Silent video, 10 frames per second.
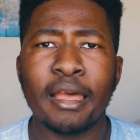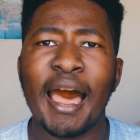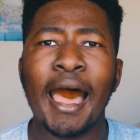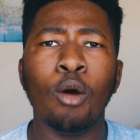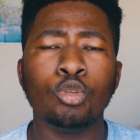
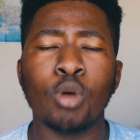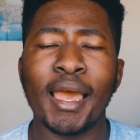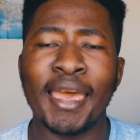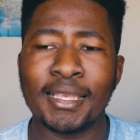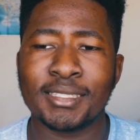how do
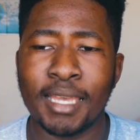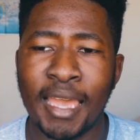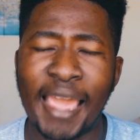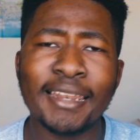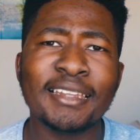I
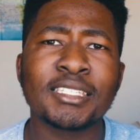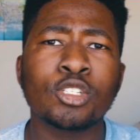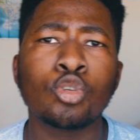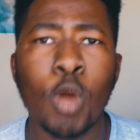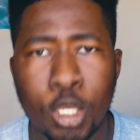handle a
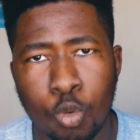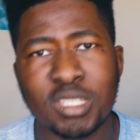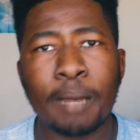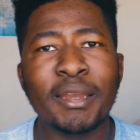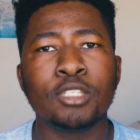situation where
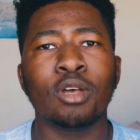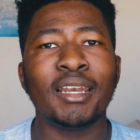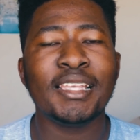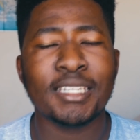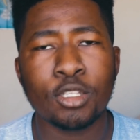somebody's not
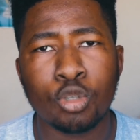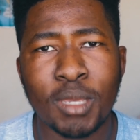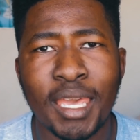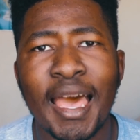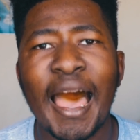listening to
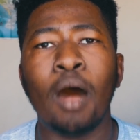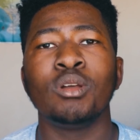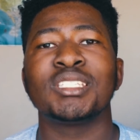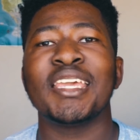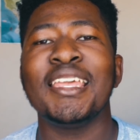me? I will
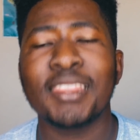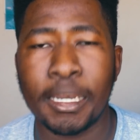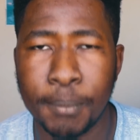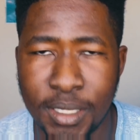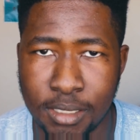just hit
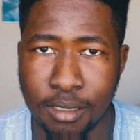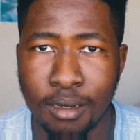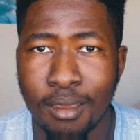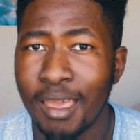that person.